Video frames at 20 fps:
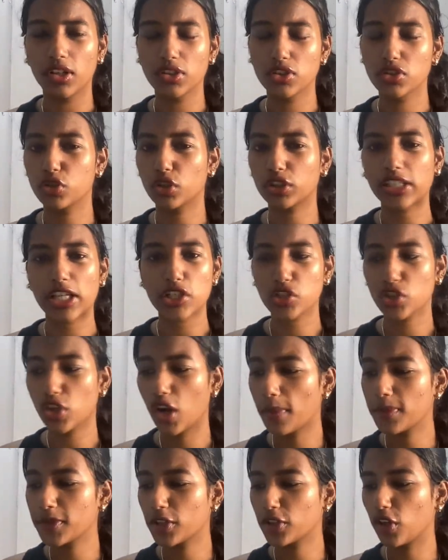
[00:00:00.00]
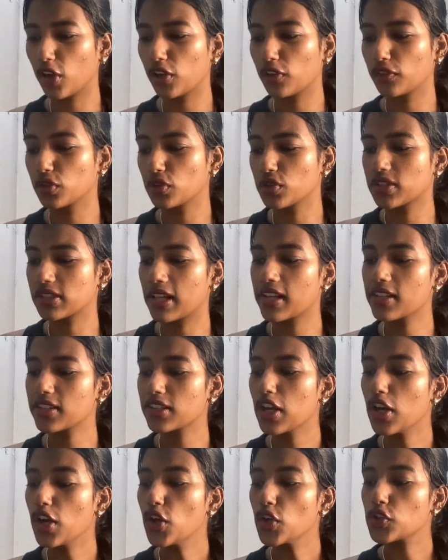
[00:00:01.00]
chota shops, and all of those things.
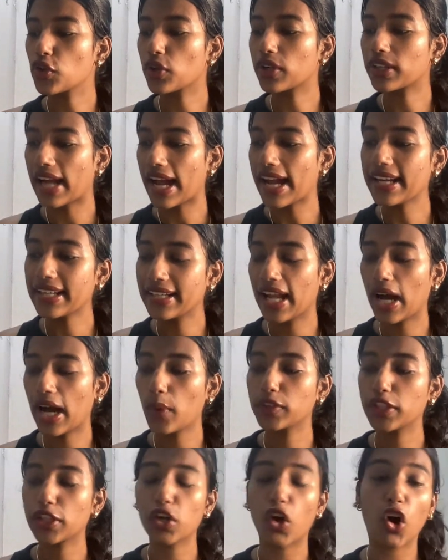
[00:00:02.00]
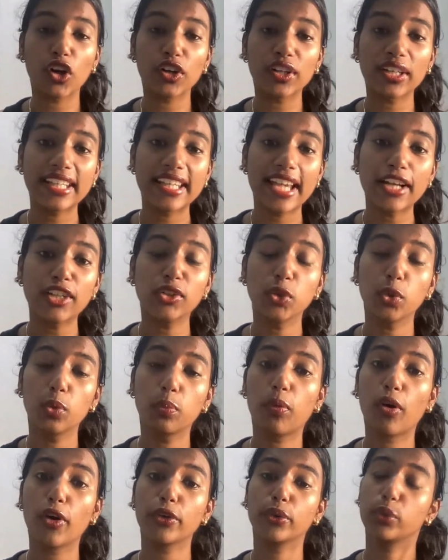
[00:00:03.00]
So right now they're already at
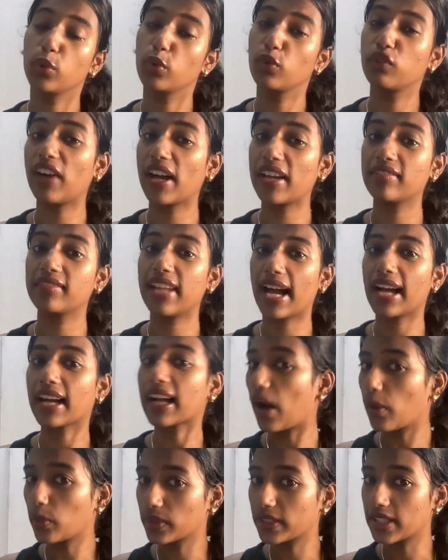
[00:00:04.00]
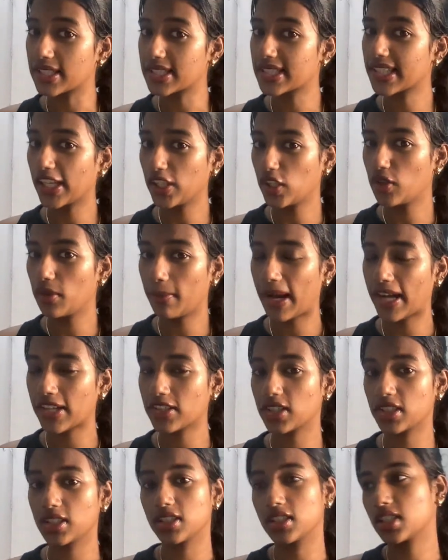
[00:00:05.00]
2.25 lakh outlets. Can you
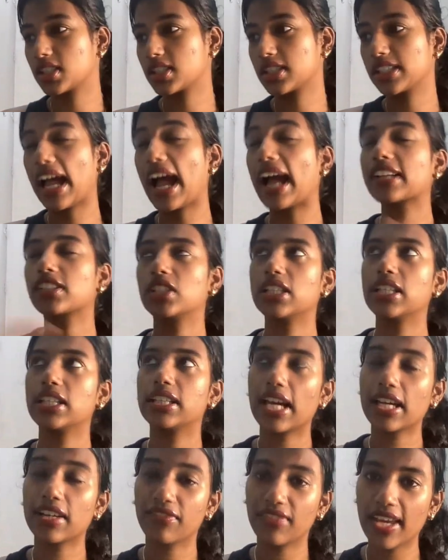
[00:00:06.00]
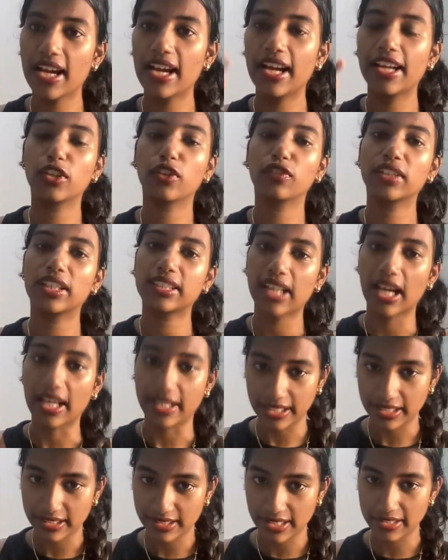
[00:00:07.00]
imagine? Just actually they are way ahead of their
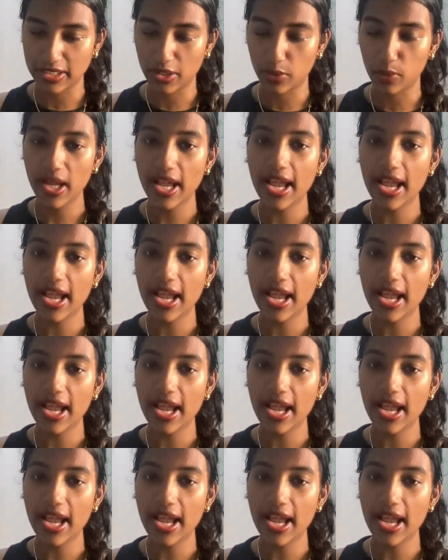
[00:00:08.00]
target right now.